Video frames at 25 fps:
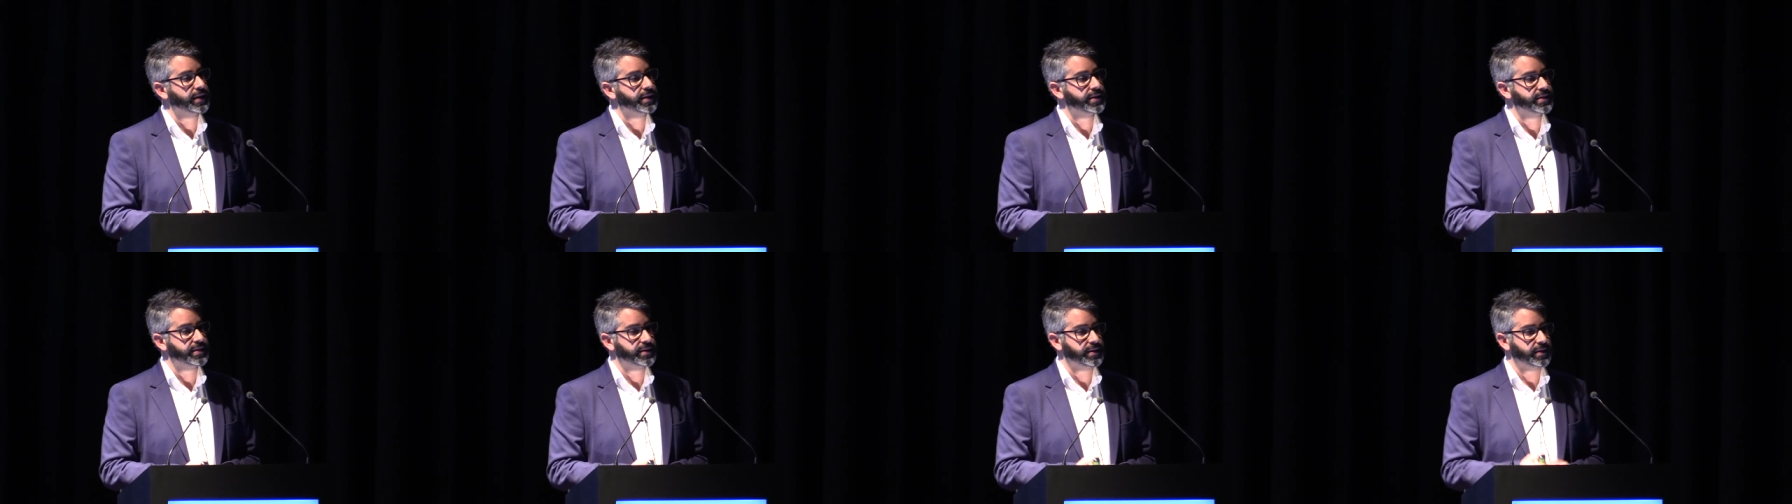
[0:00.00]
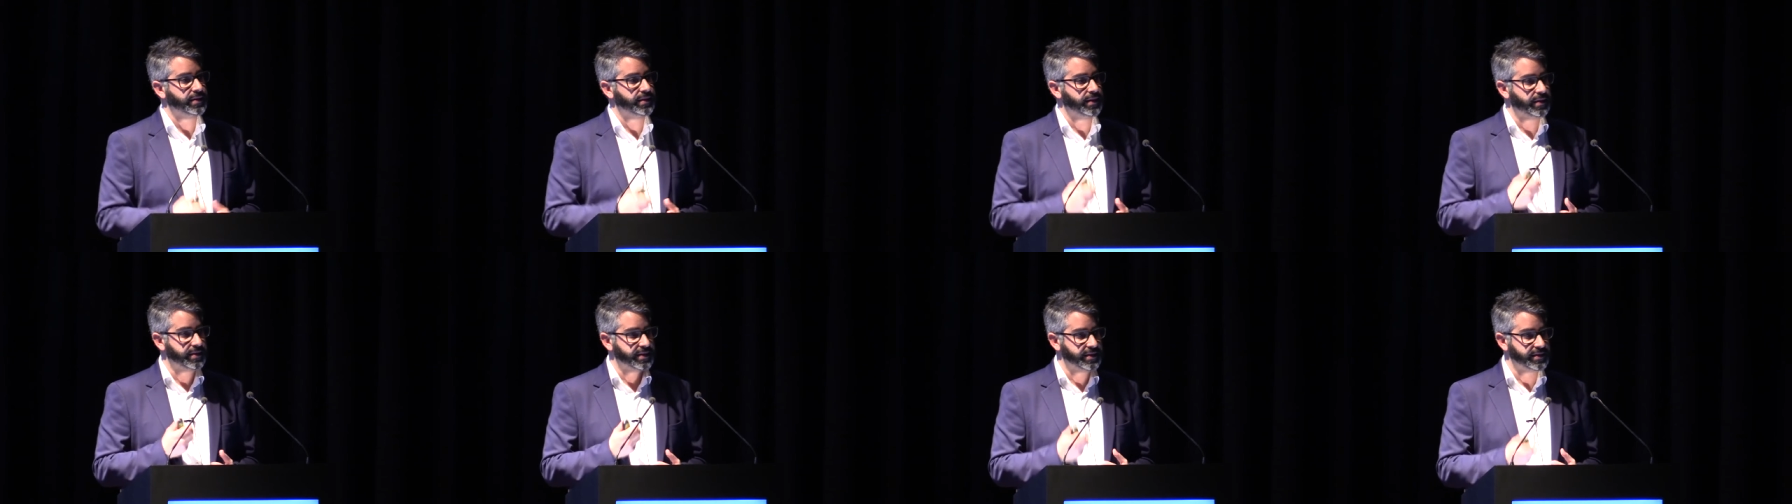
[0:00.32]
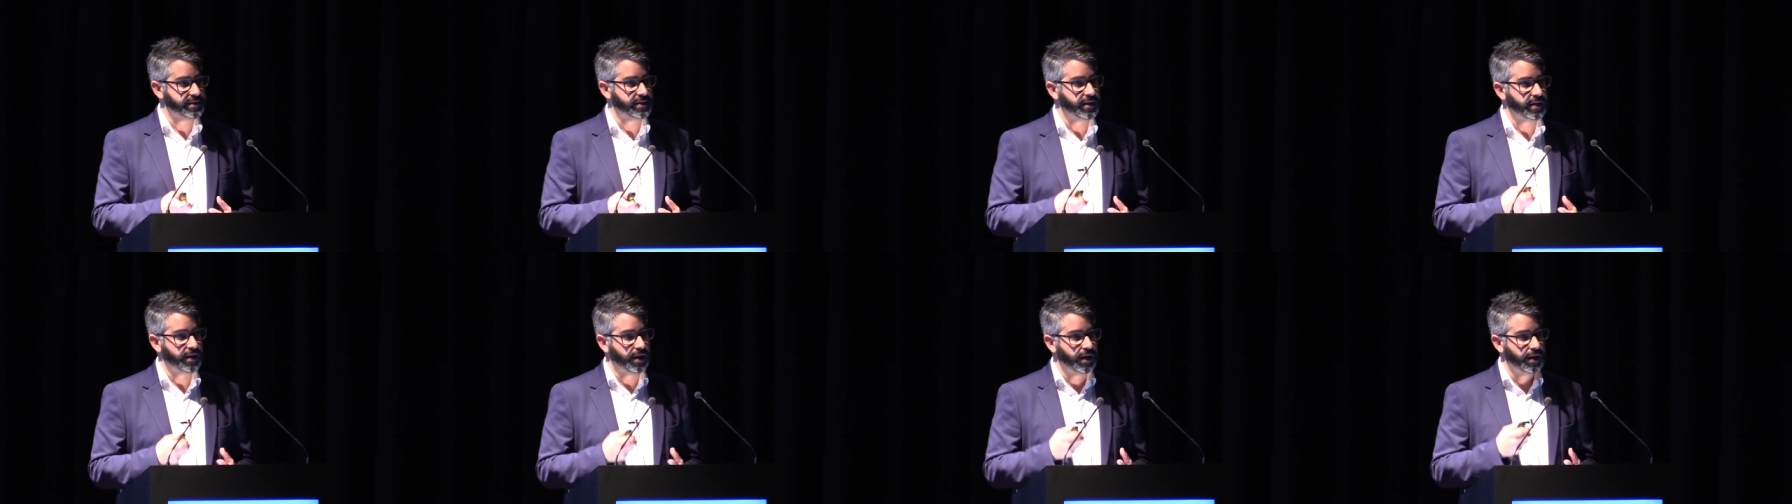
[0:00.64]
least
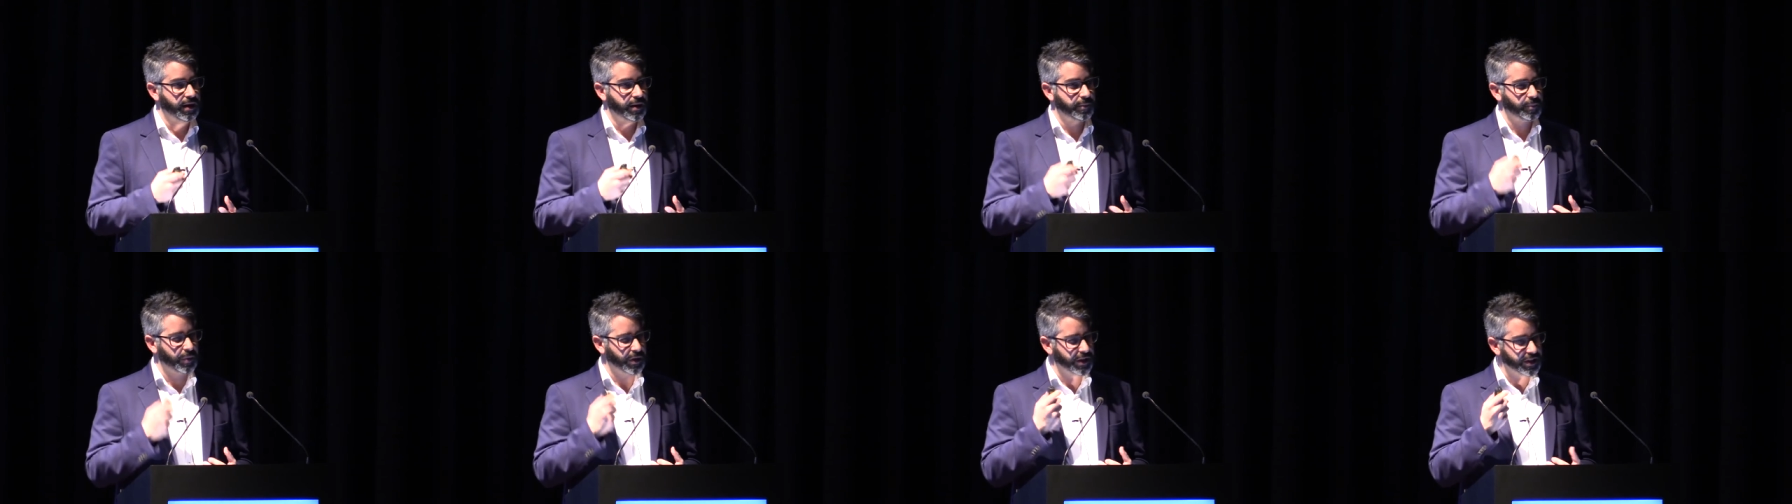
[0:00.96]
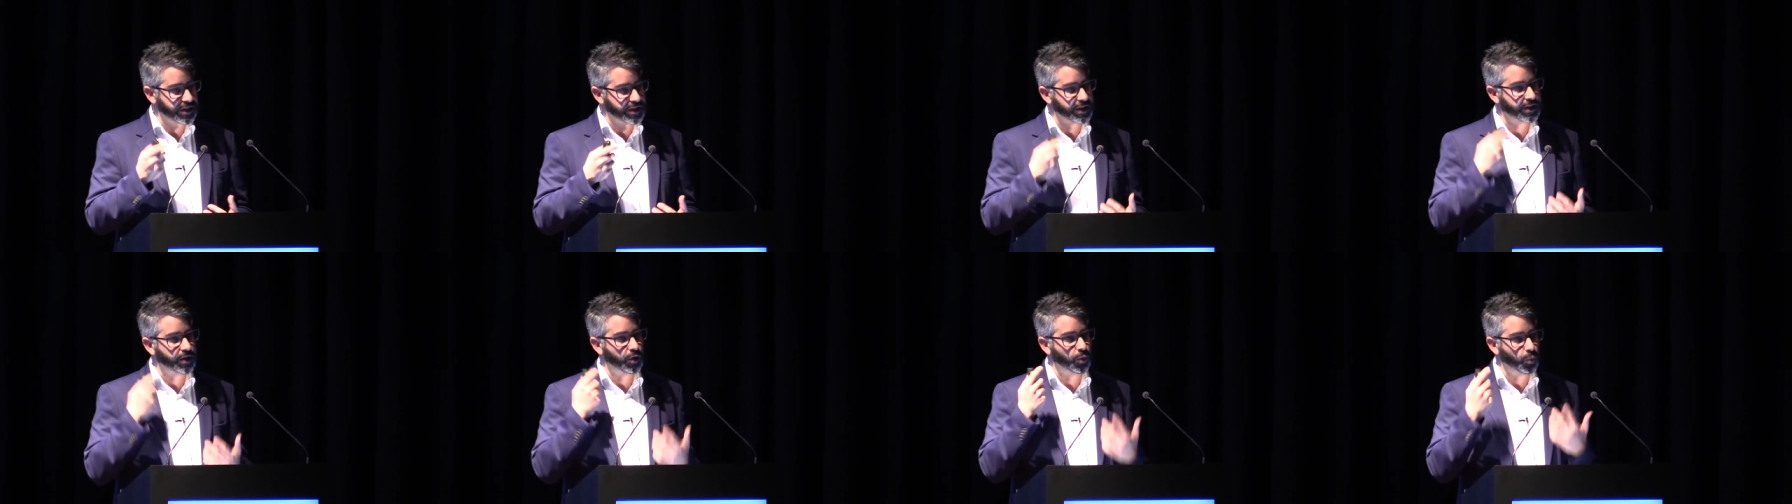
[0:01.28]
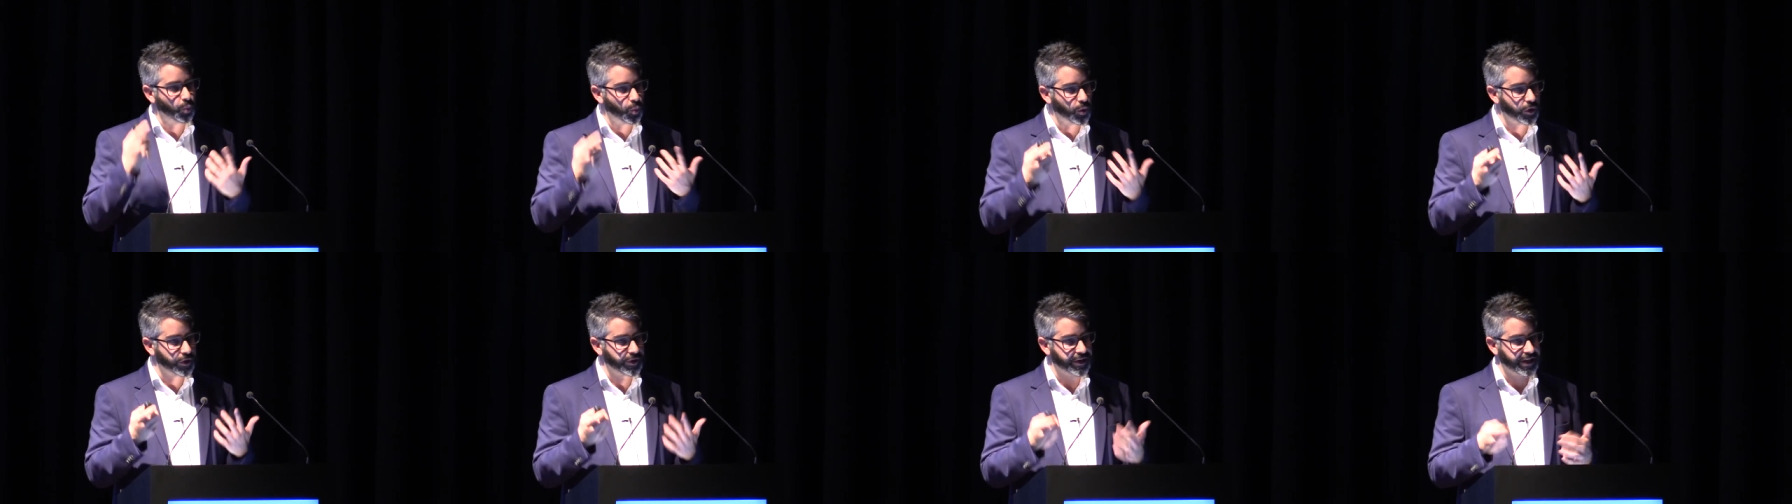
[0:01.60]
there's political
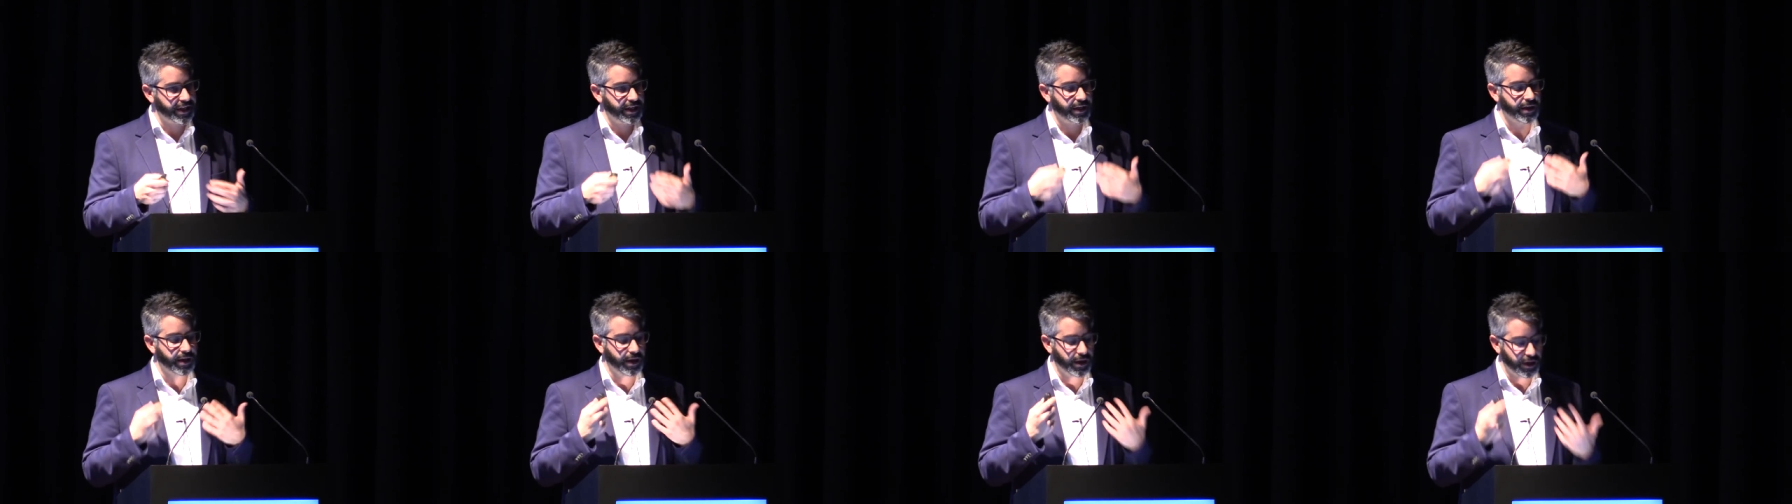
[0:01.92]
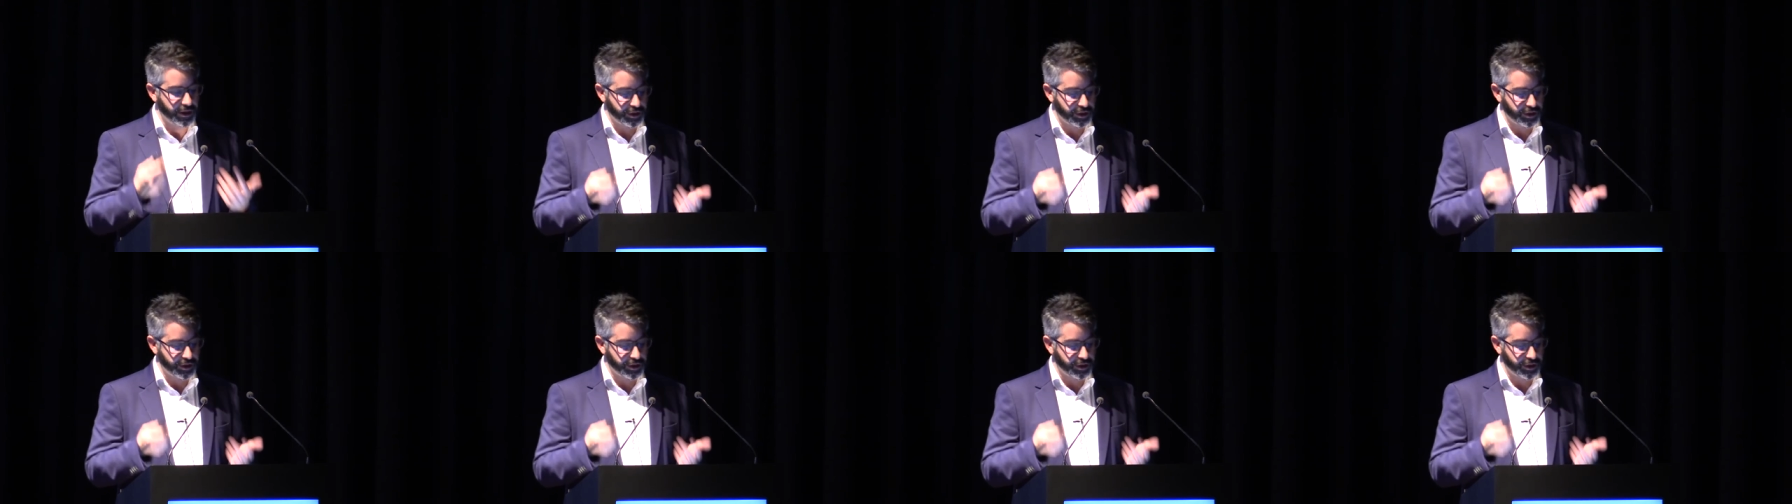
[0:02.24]
worry